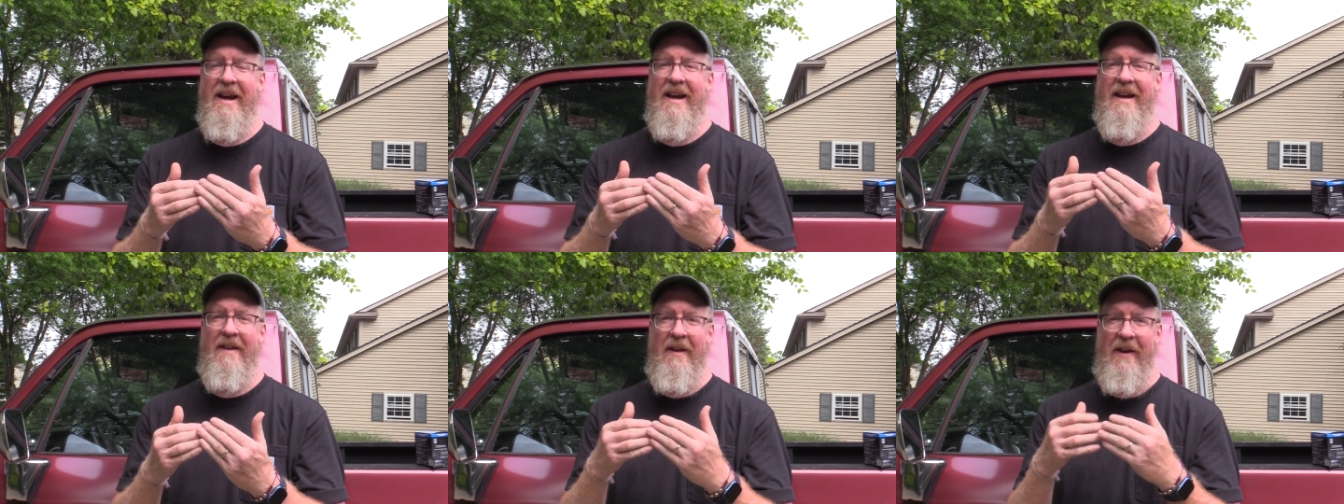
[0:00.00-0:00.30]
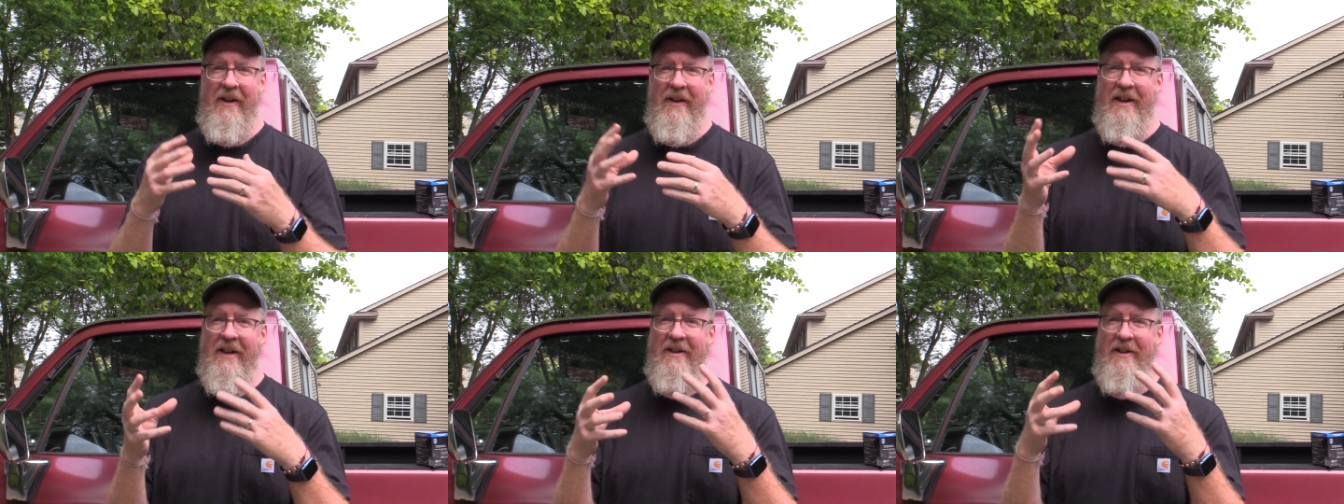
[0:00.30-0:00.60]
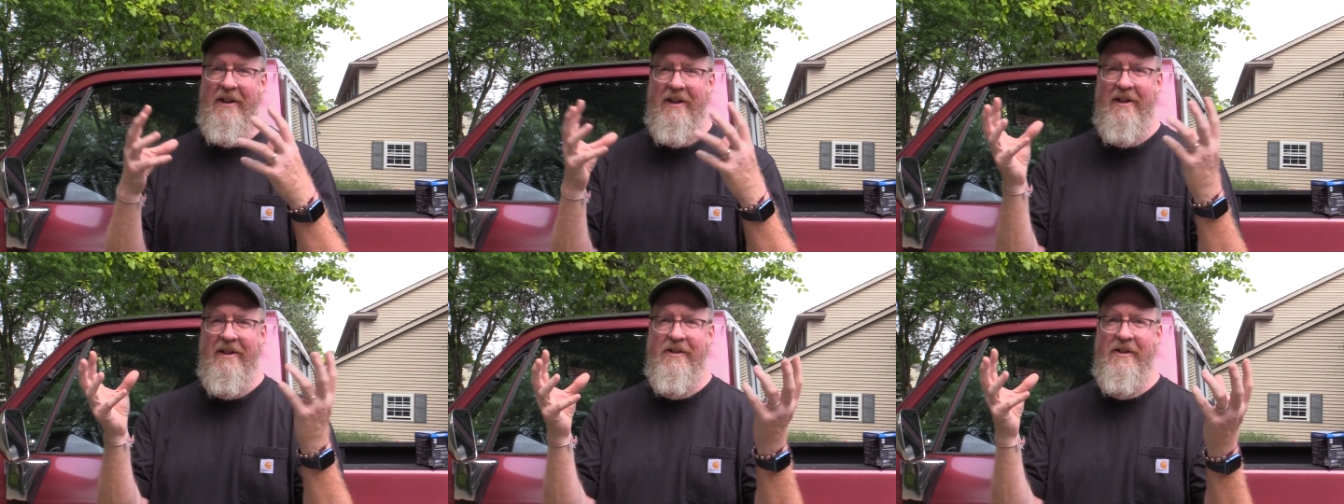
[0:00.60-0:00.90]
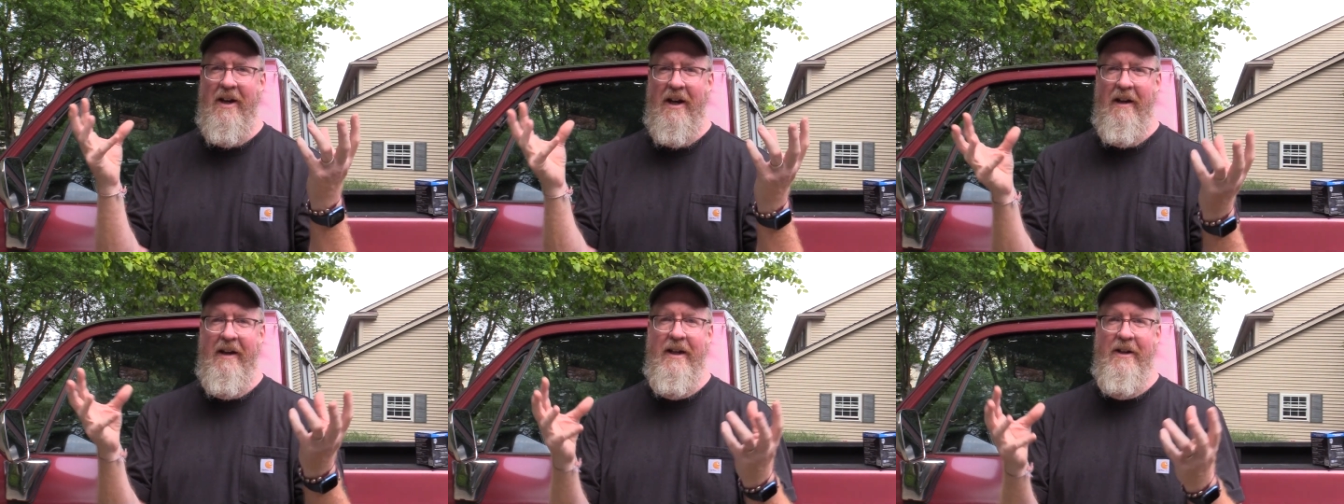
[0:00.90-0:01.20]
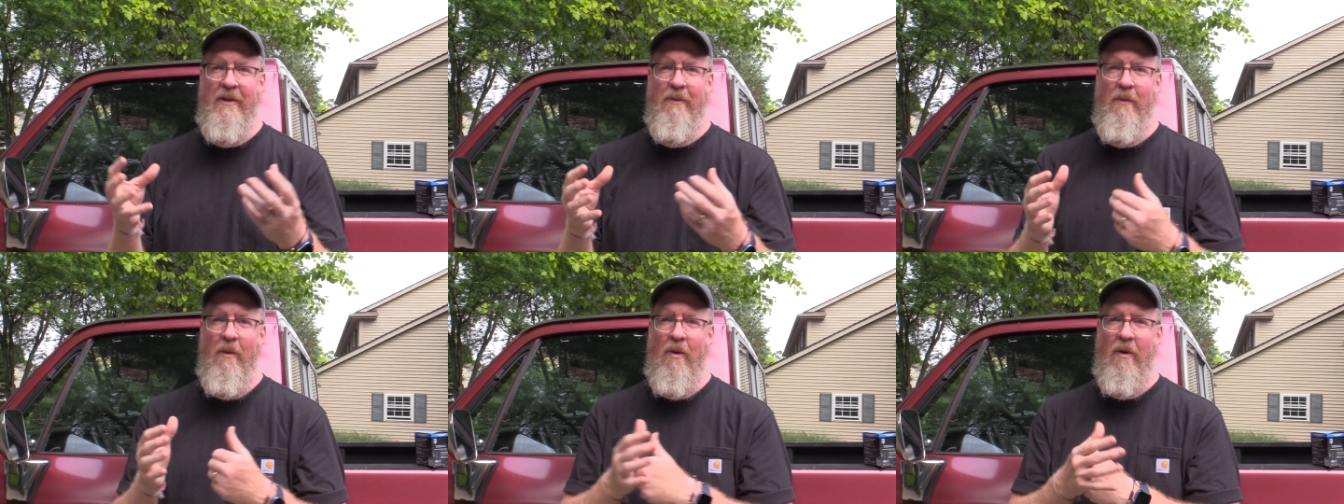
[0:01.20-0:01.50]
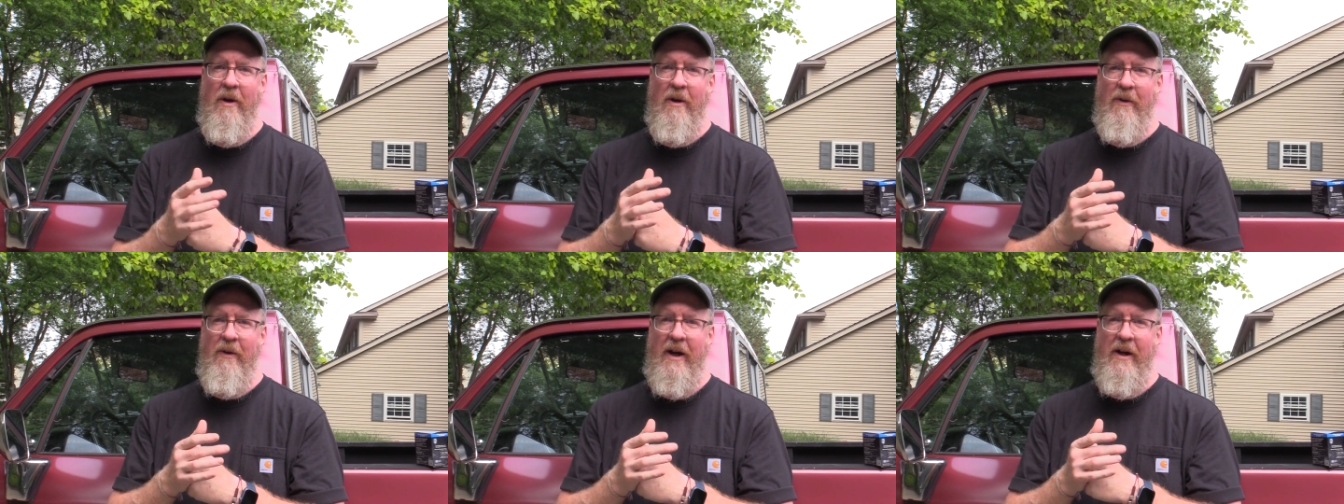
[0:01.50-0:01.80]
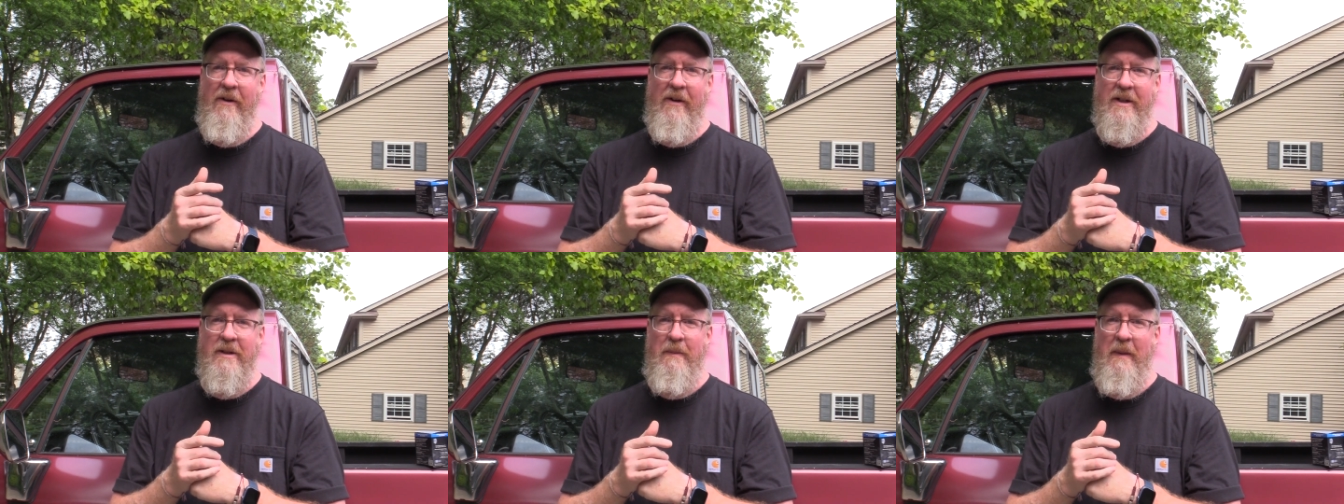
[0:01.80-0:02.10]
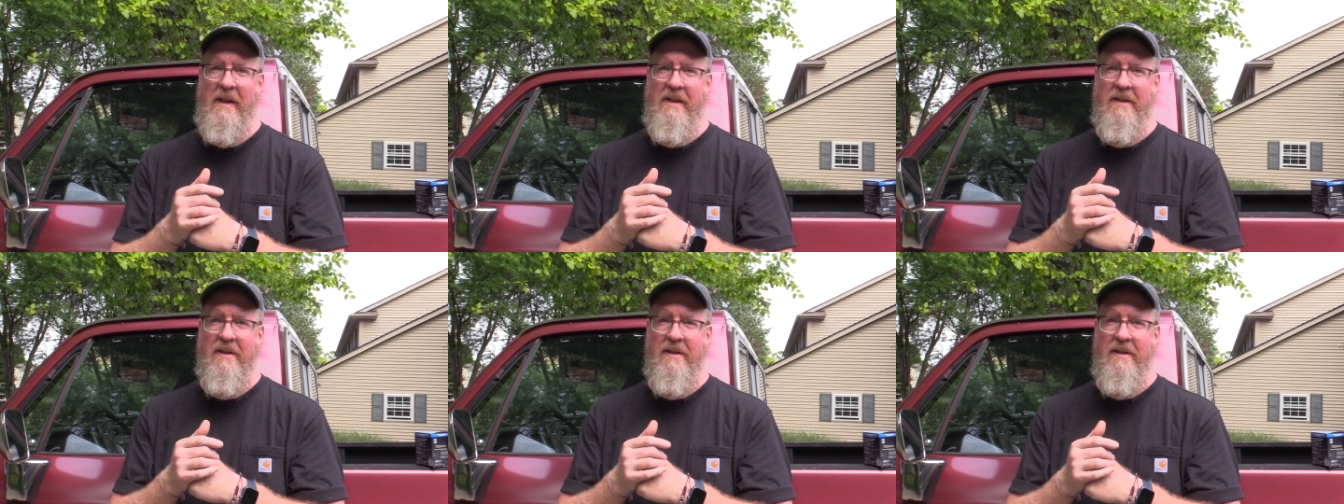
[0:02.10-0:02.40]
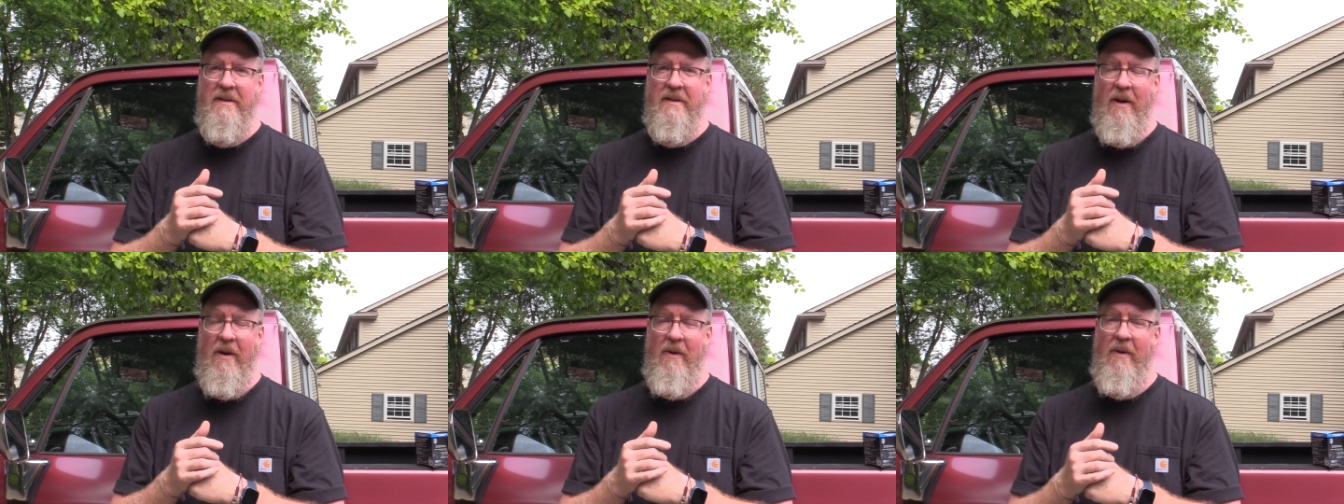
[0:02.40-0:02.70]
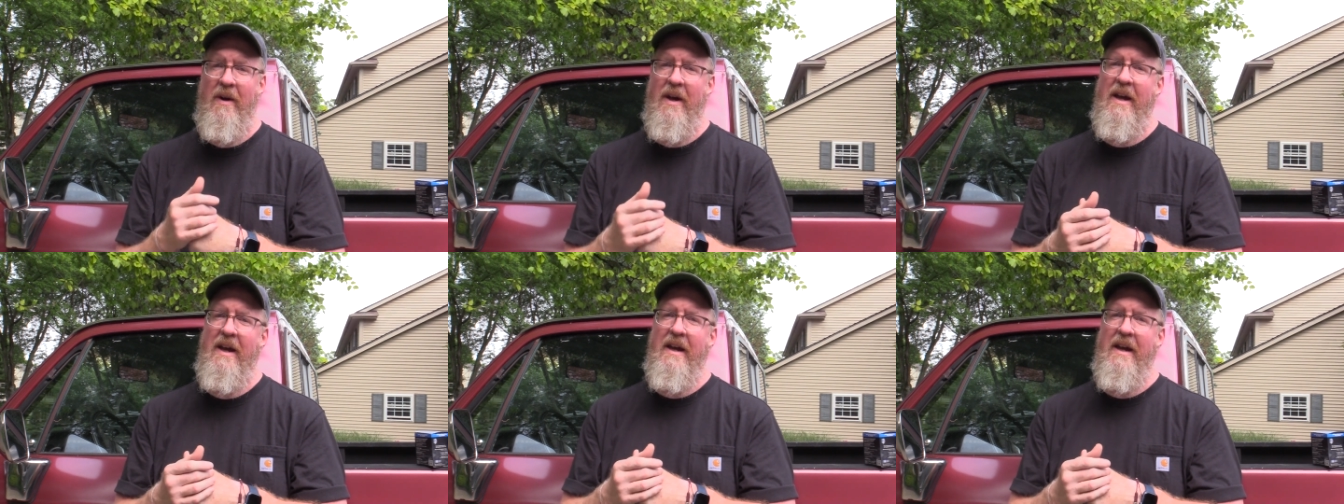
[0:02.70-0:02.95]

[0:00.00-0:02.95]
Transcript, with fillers: and then get, it's going to lead to more and greater expenses so